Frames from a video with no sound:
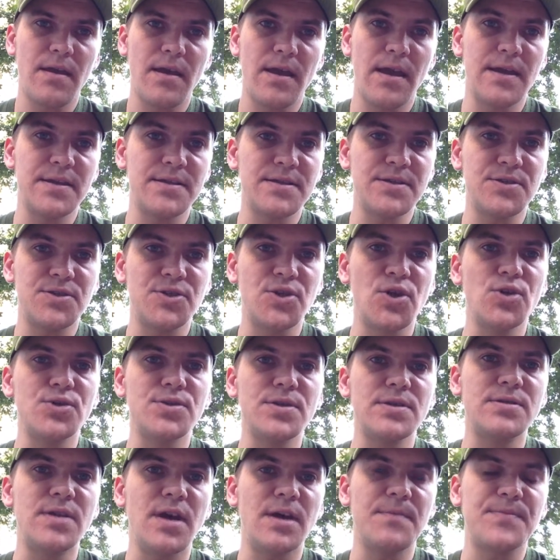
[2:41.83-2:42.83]
as an excuse
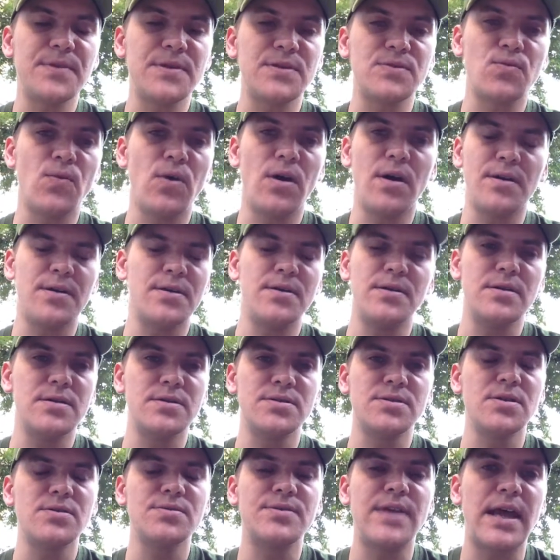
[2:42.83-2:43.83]
to dump this water.
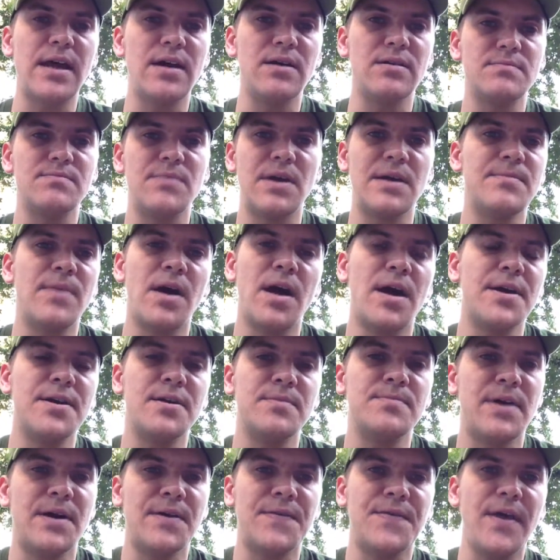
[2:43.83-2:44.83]
There's no doubt in my mind
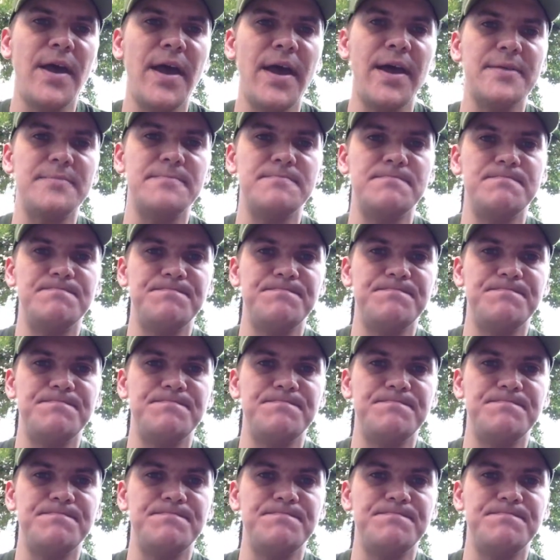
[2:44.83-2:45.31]
about that.